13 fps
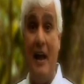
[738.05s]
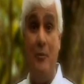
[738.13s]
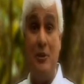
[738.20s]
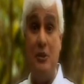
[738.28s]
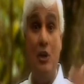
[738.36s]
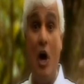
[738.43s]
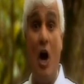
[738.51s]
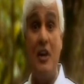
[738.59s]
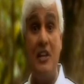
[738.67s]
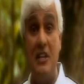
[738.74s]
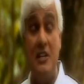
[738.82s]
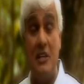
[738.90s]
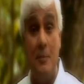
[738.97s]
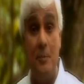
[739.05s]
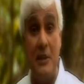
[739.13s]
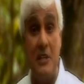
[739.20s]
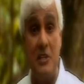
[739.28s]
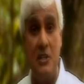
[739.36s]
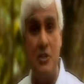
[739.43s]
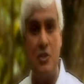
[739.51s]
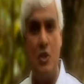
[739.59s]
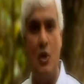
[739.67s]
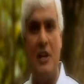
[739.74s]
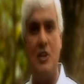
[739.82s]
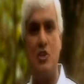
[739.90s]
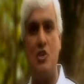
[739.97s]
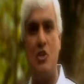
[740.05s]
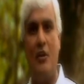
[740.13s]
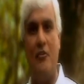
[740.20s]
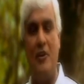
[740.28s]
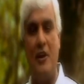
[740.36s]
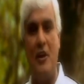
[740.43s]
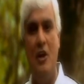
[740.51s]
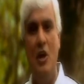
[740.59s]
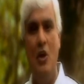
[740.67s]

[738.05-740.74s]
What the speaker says: with God in complete control and sovereign.